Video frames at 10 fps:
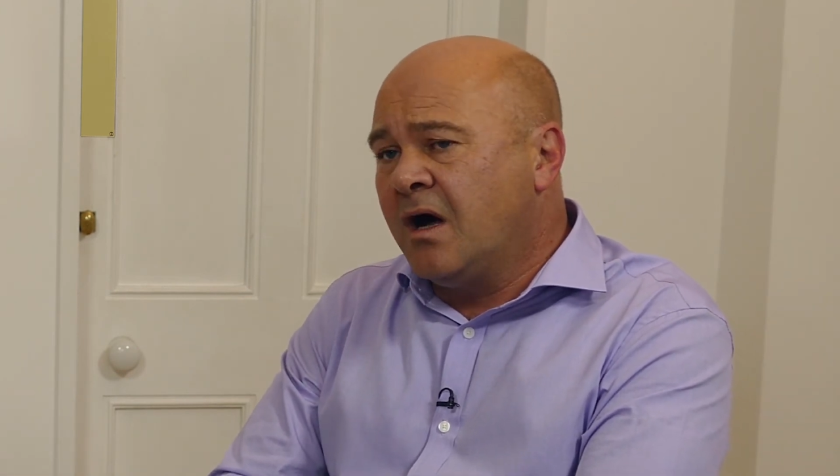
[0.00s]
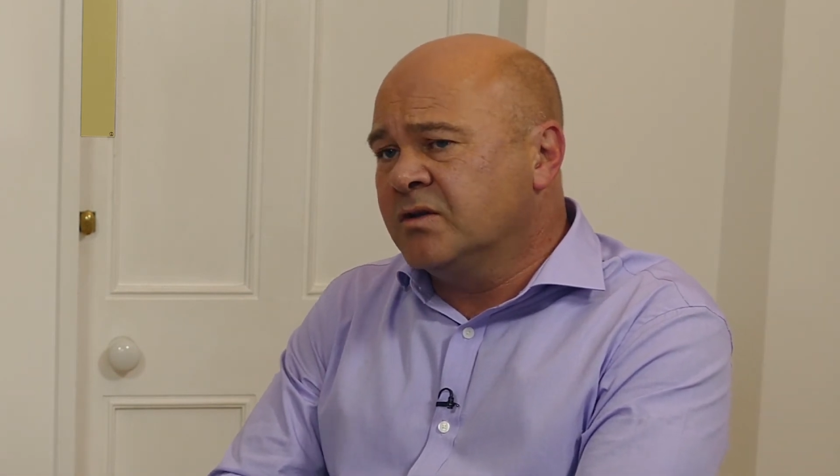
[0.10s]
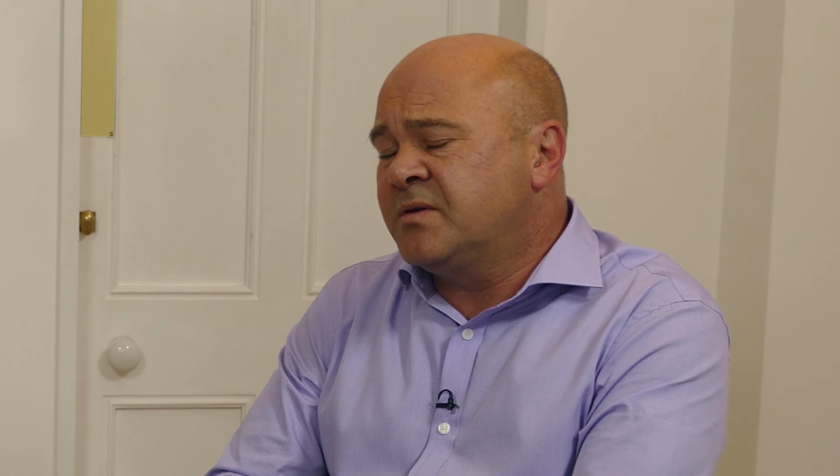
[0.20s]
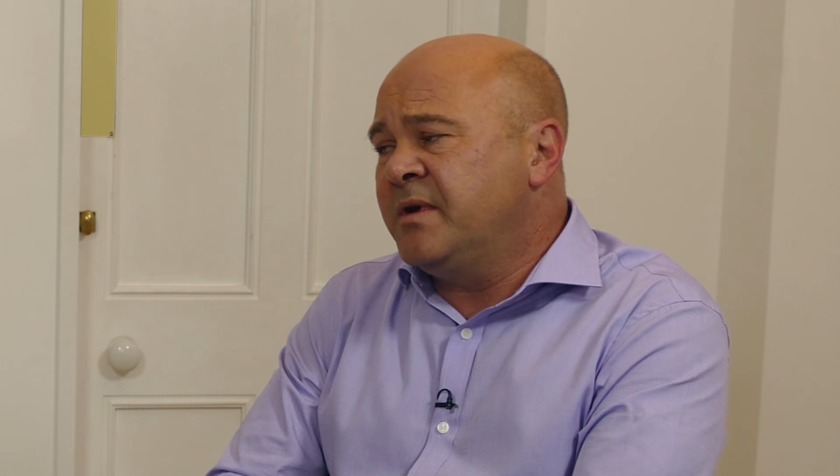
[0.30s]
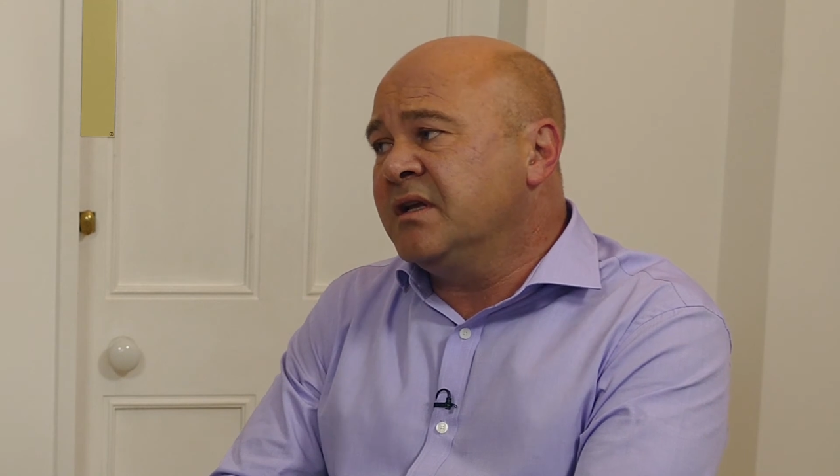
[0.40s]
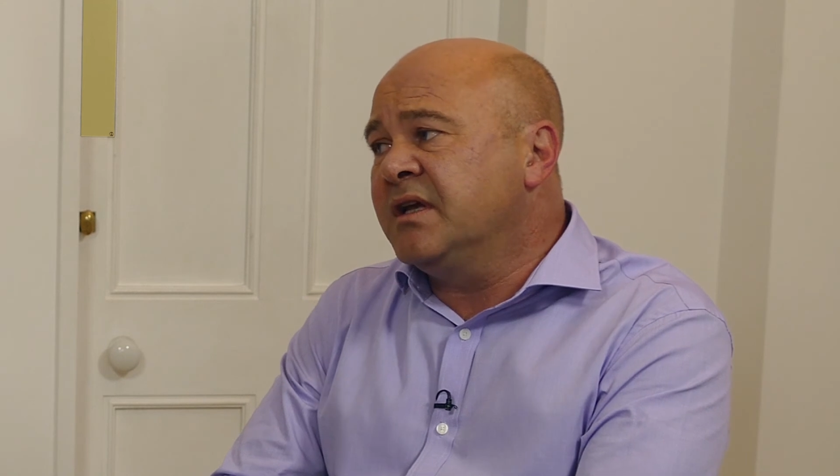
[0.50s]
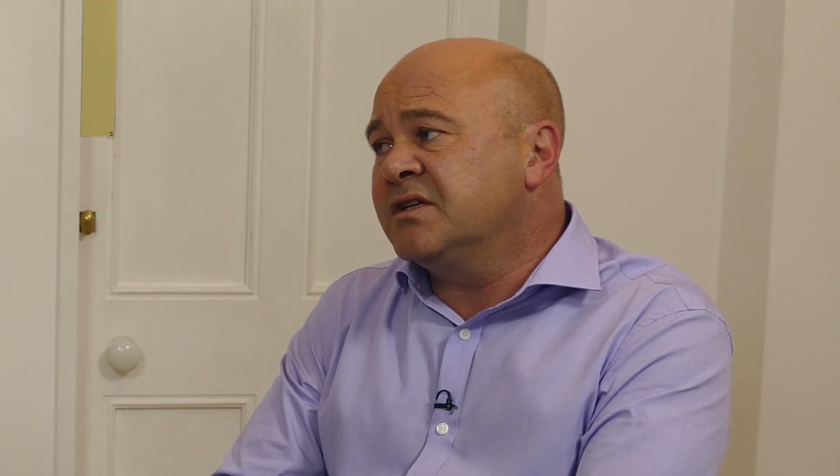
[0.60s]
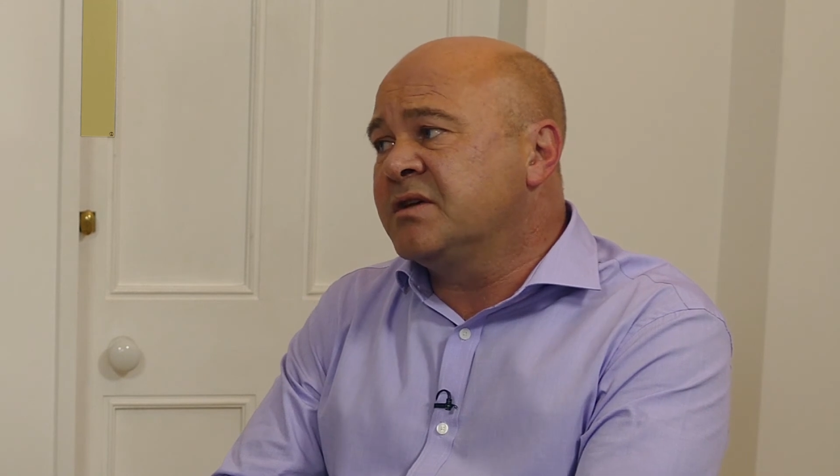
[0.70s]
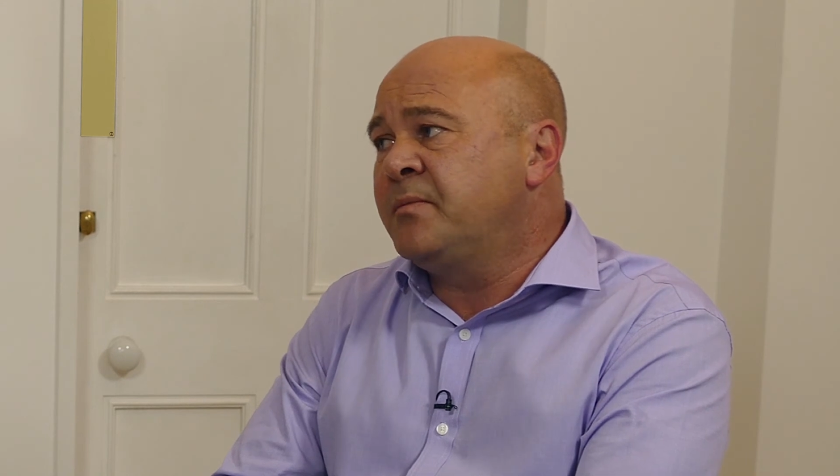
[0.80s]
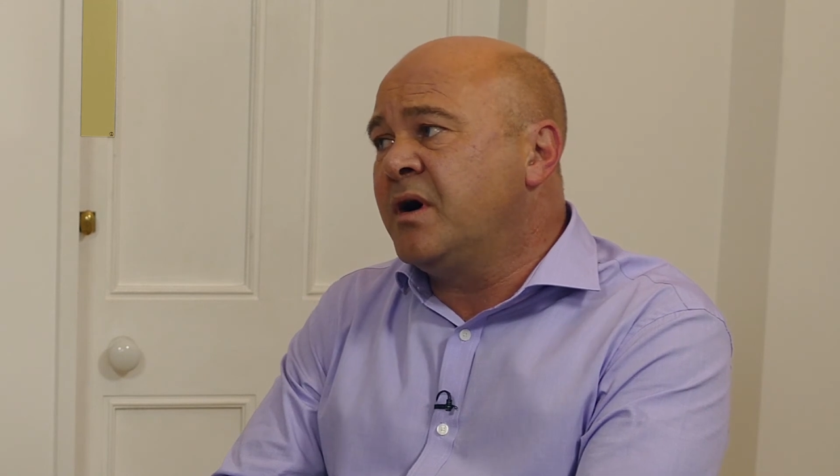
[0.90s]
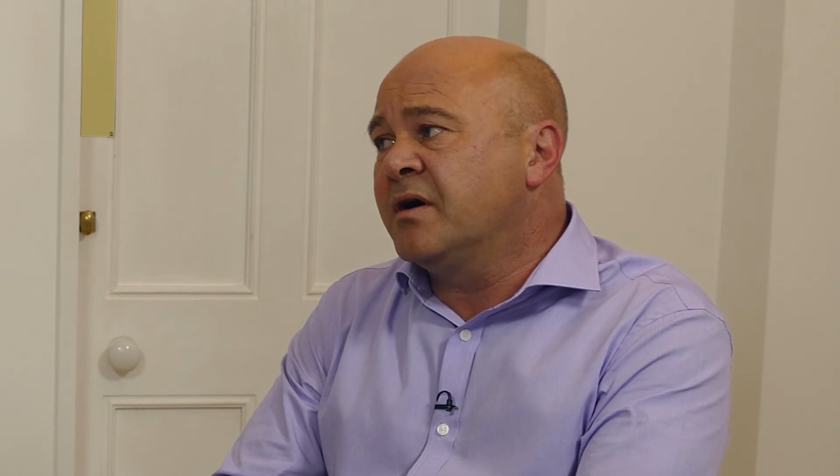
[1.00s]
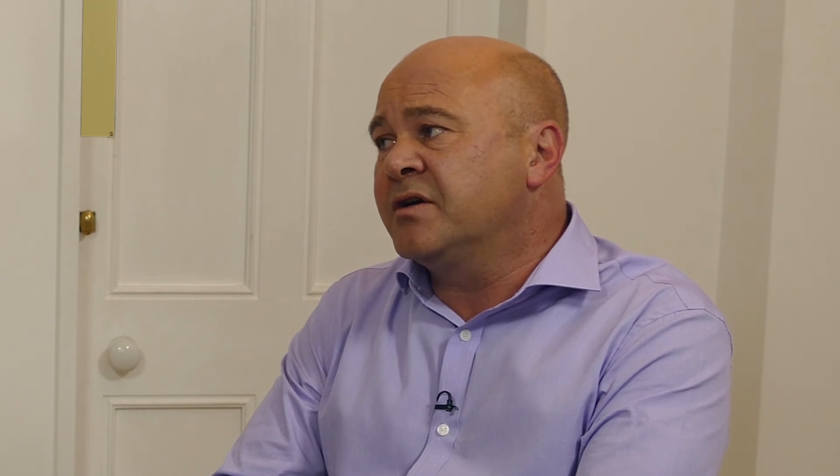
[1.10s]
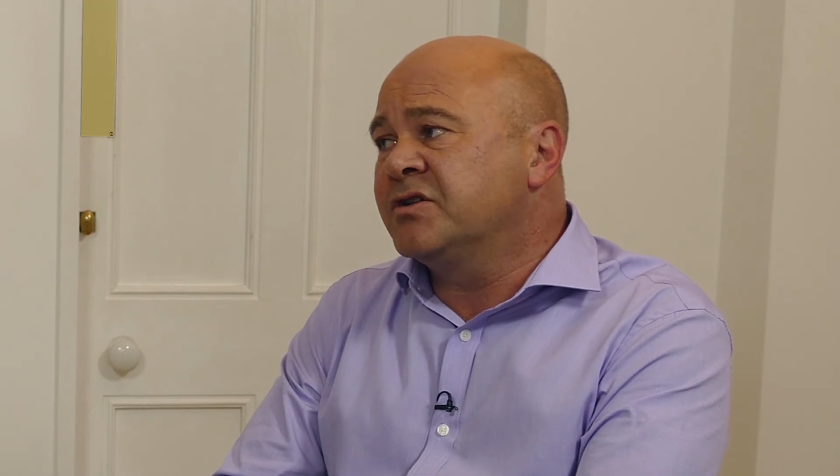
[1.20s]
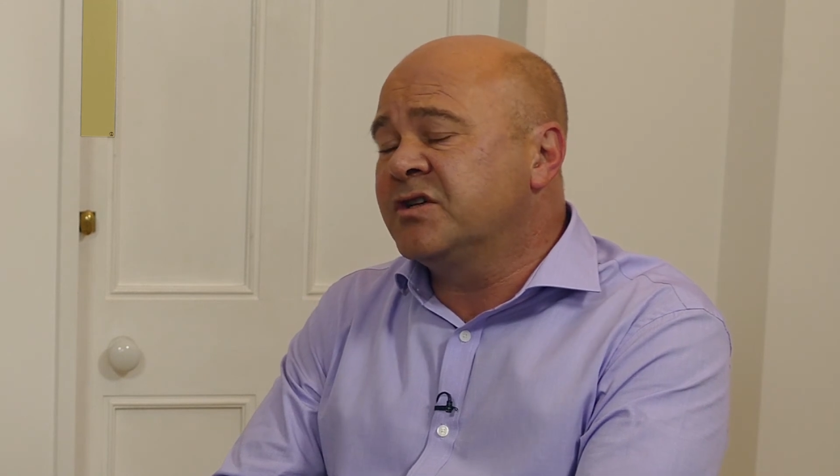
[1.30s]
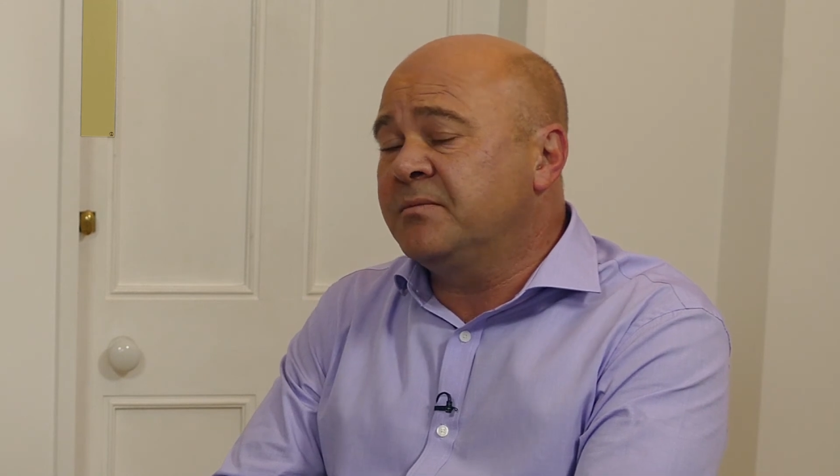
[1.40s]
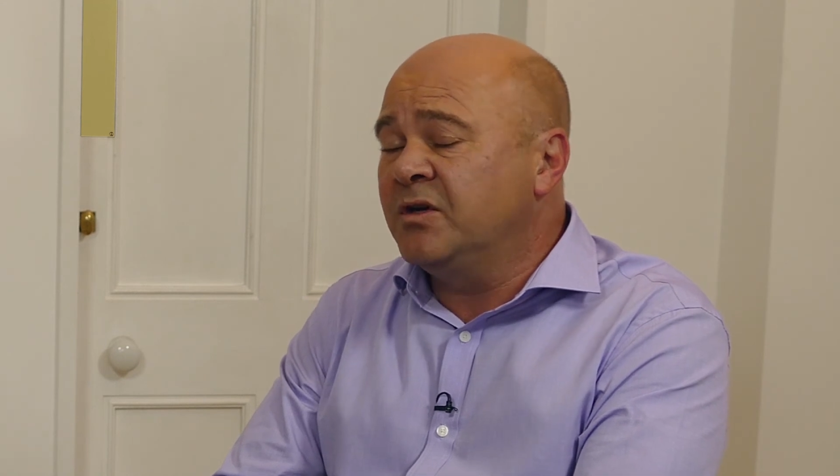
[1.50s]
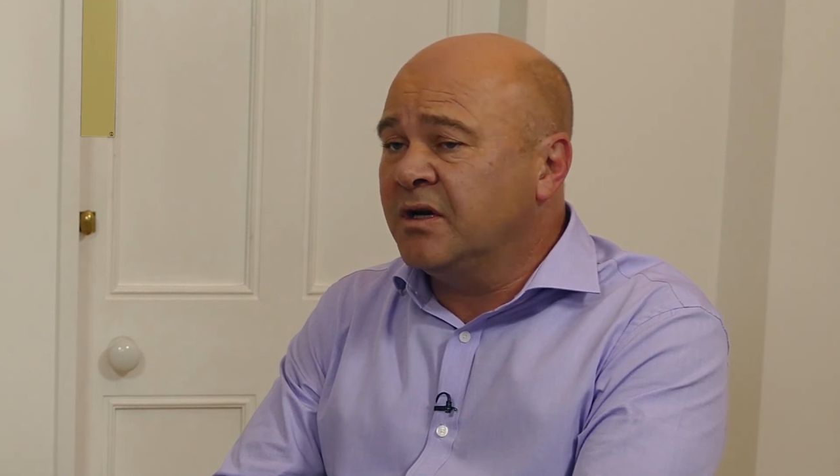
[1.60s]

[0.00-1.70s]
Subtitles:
Ultimately, it's a partnership.